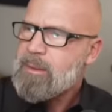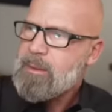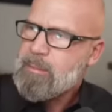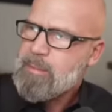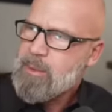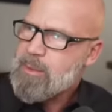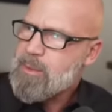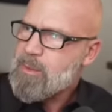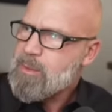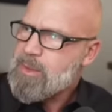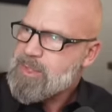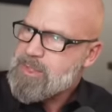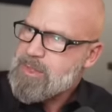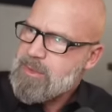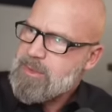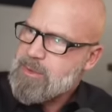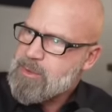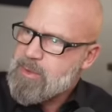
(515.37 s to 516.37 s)
blow your
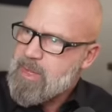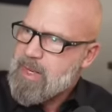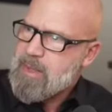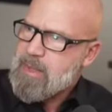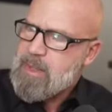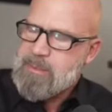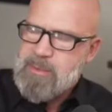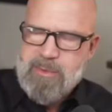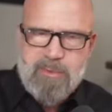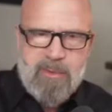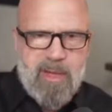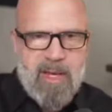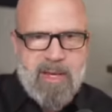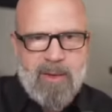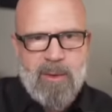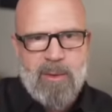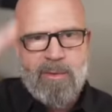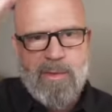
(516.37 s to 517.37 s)
whistle and the dragon comes
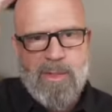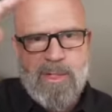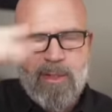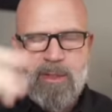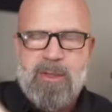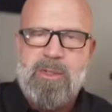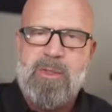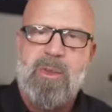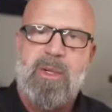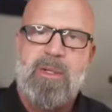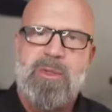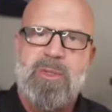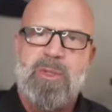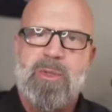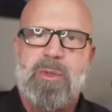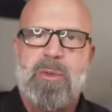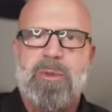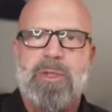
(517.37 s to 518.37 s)
flying over and you can do all this
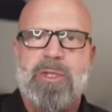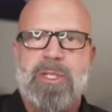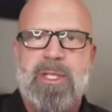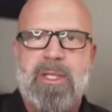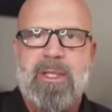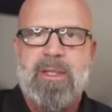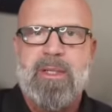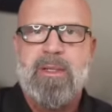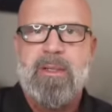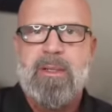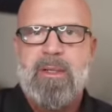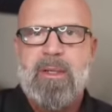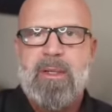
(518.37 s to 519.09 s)
cool shit on it.